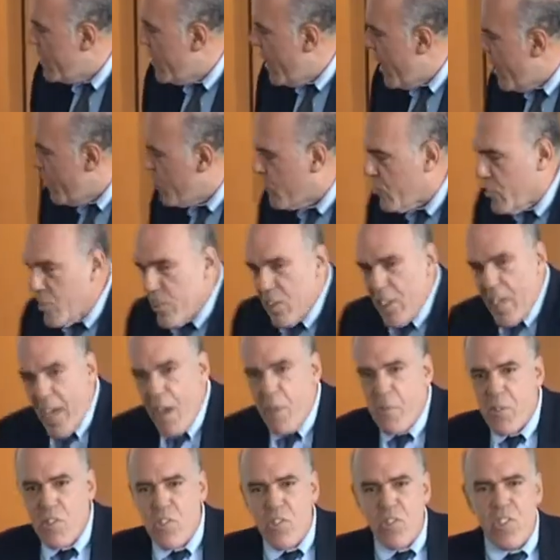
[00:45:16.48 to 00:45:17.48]
the desk. The
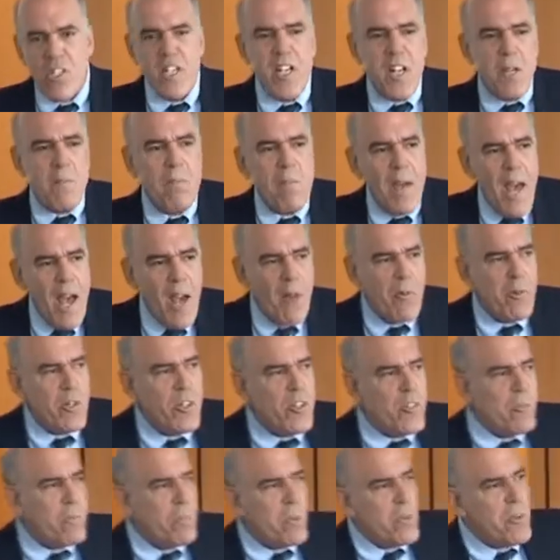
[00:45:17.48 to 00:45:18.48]
guy was sitting back
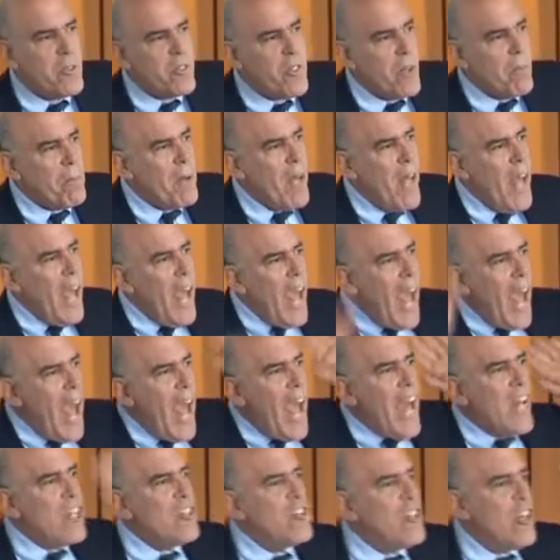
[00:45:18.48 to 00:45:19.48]
with his boots up
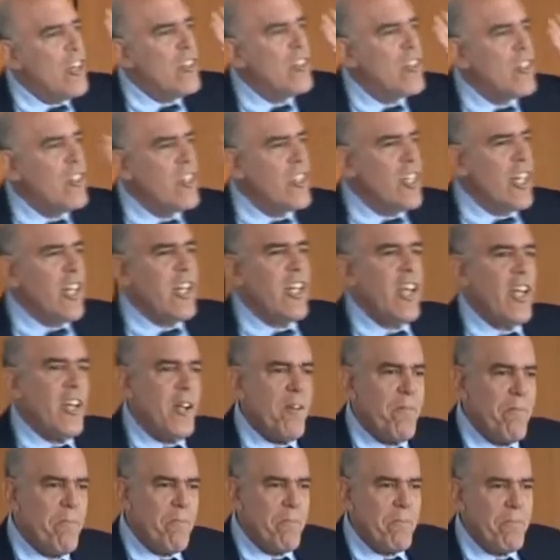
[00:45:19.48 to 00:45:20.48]
and just thinking.
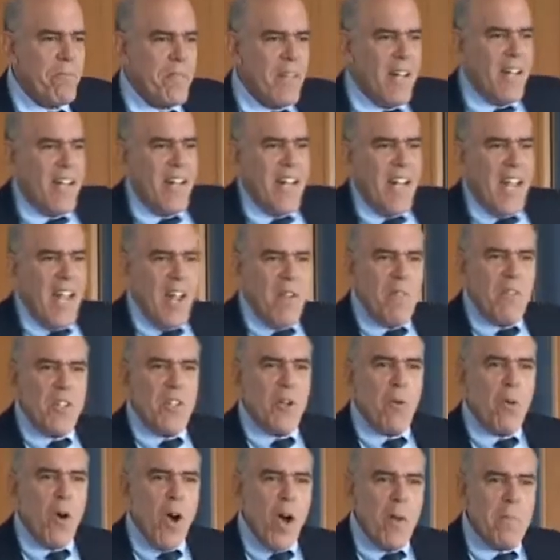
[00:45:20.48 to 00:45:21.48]

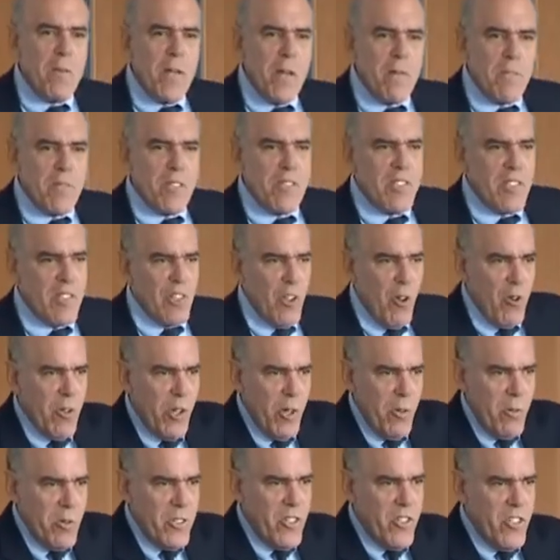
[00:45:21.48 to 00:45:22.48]
Even though IBM's
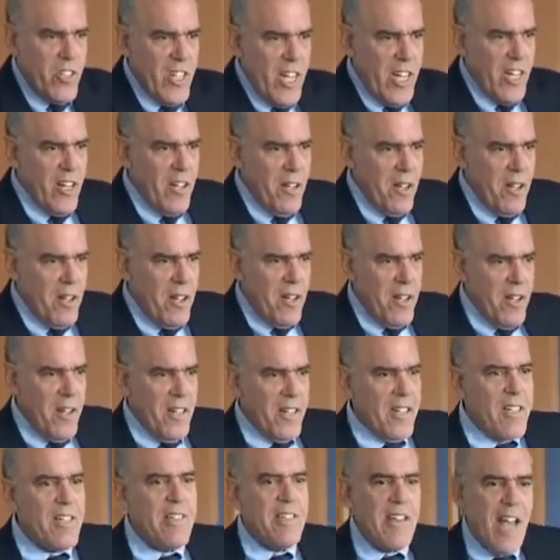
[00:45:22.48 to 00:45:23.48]
slogan was think,
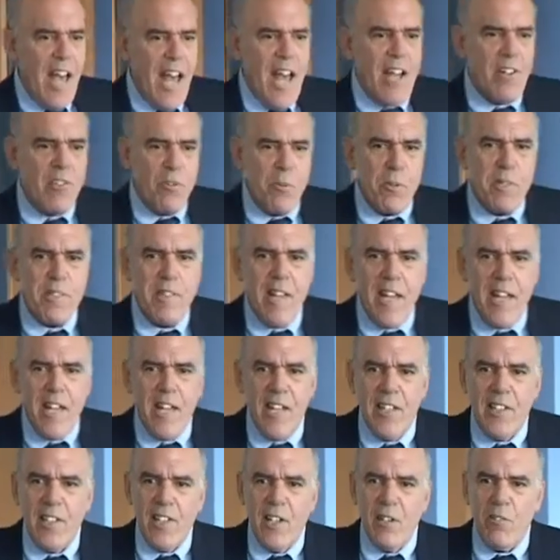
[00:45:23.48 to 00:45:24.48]
this guy actually was
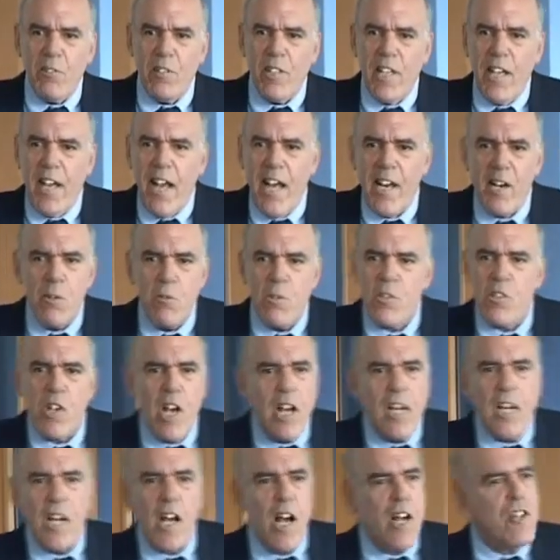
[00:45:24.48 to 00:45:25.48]
taking it literally, and it was
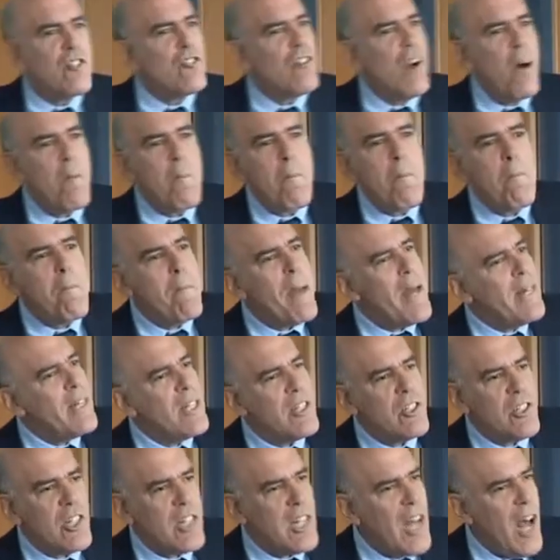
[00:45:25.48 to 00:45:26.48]
a
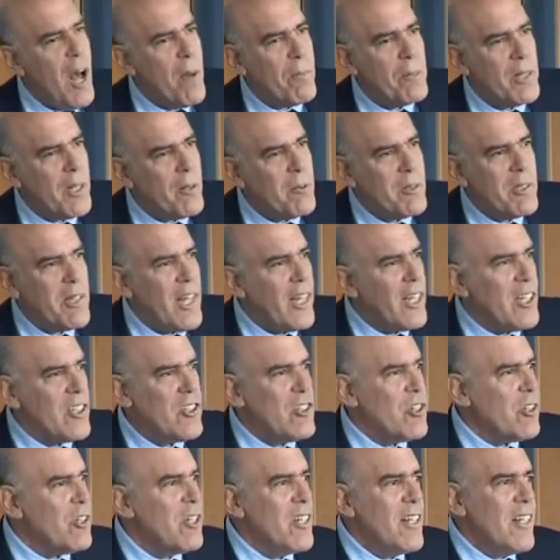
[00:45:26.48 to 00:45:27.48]
tremendous anomaly. It was like
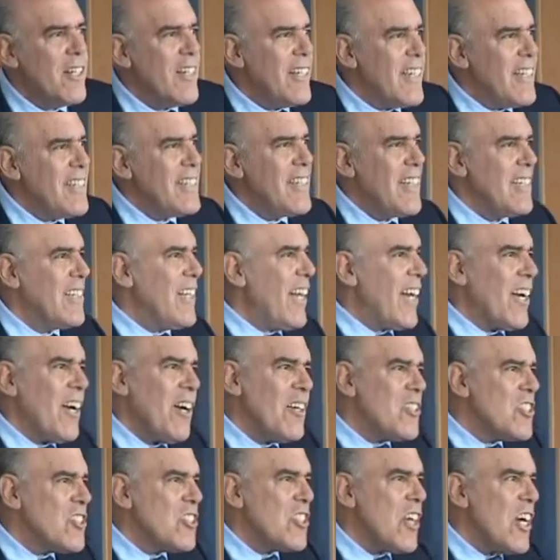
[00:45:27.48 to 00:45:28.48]

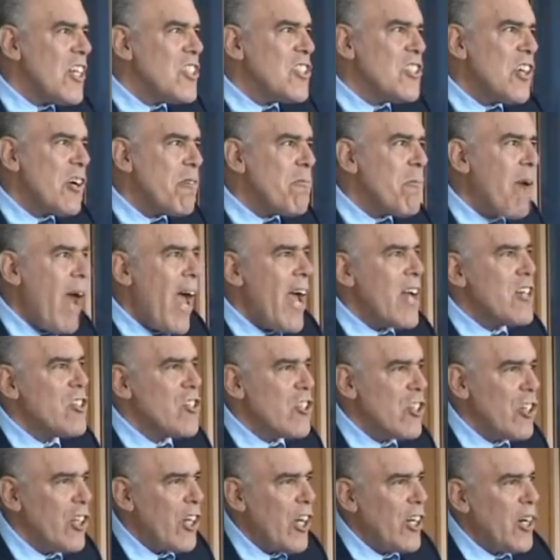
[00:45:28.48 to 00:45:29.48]
a
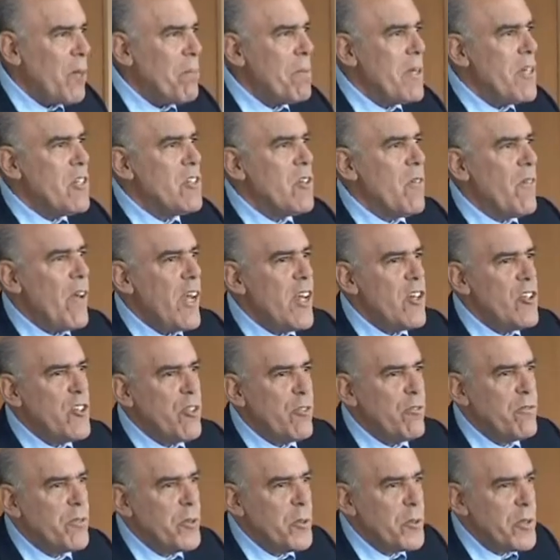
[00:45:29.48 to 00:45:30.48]
tarantula on a piece of
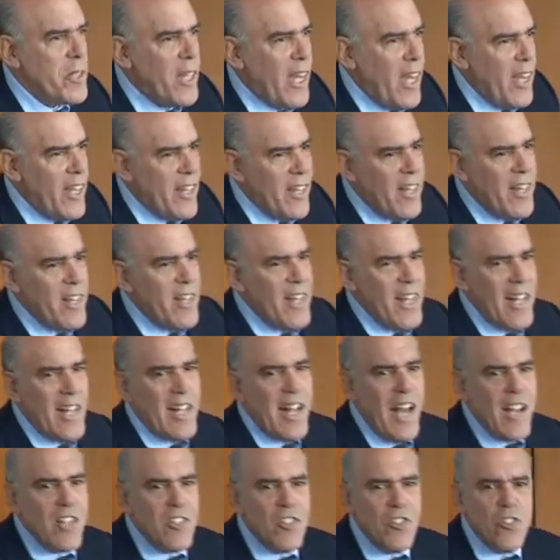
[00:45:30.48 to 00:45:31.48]
angel food cake. The
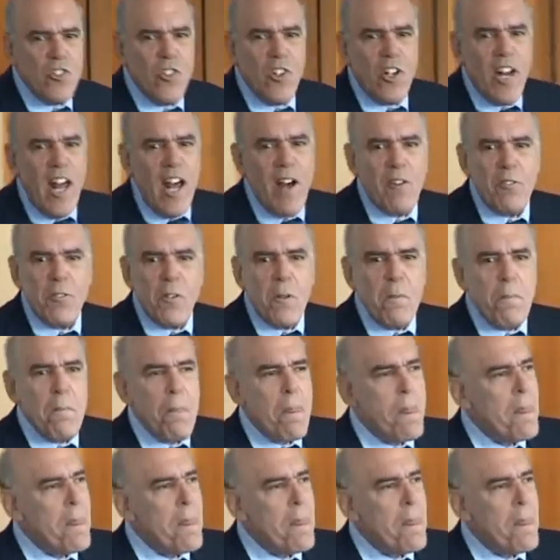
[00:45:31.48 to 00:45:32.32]
guy stood out.